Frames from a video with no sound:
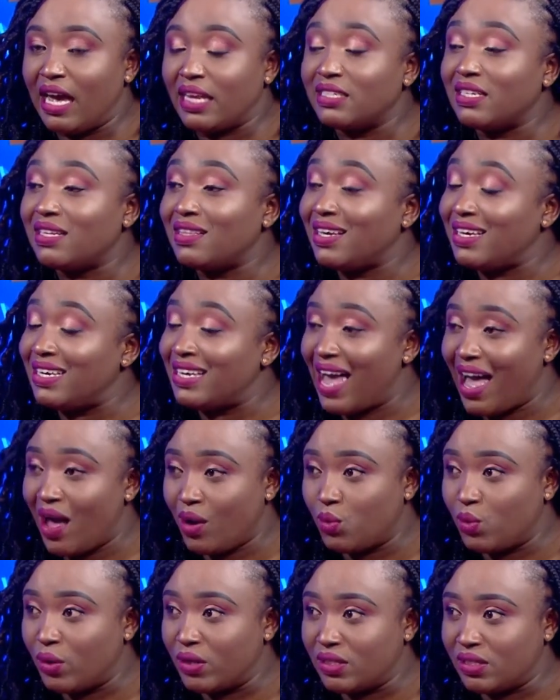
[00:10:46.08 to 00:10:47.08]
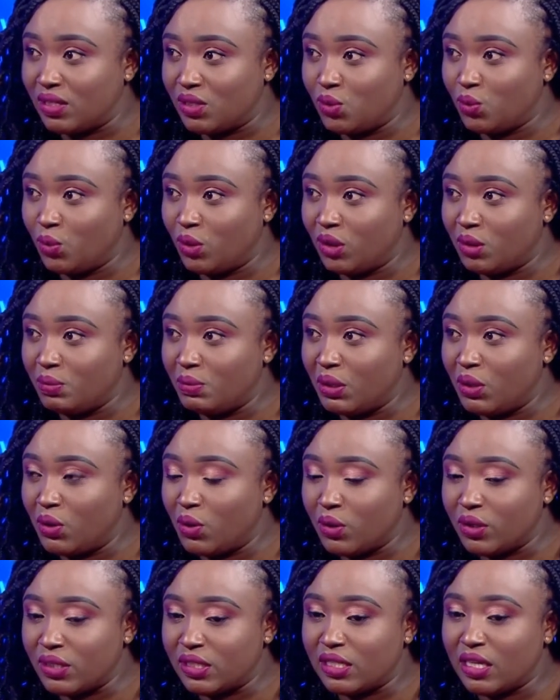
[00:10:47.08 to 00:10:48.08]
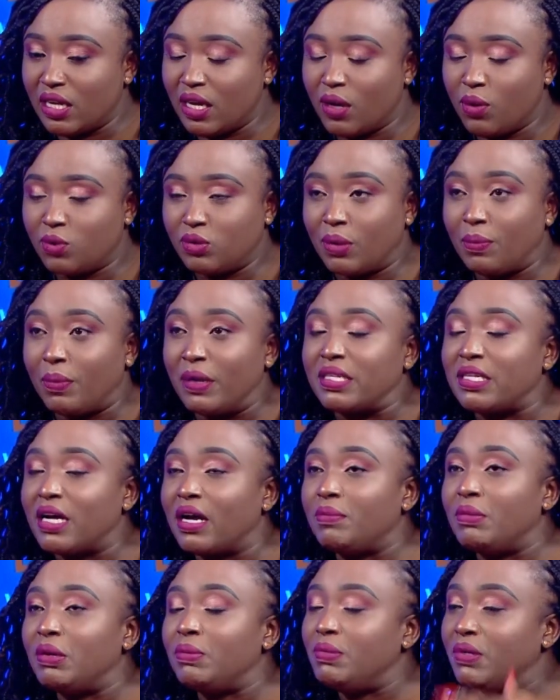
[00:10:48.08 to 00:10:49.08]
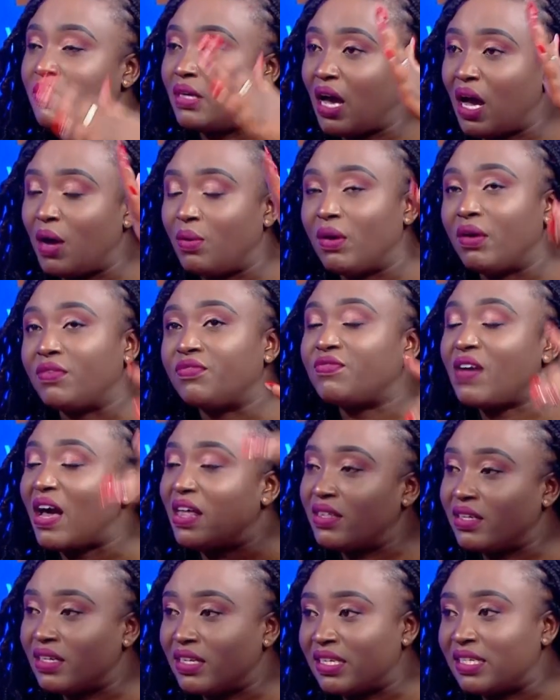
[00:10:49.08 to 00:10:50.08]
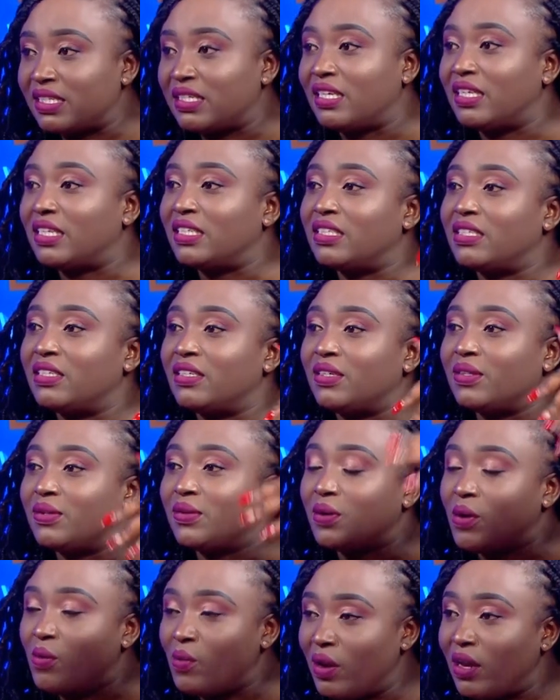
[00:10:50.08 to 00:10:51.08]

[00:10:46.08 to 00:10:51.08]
And the young ones as well, because utapata maybe our fathers and they are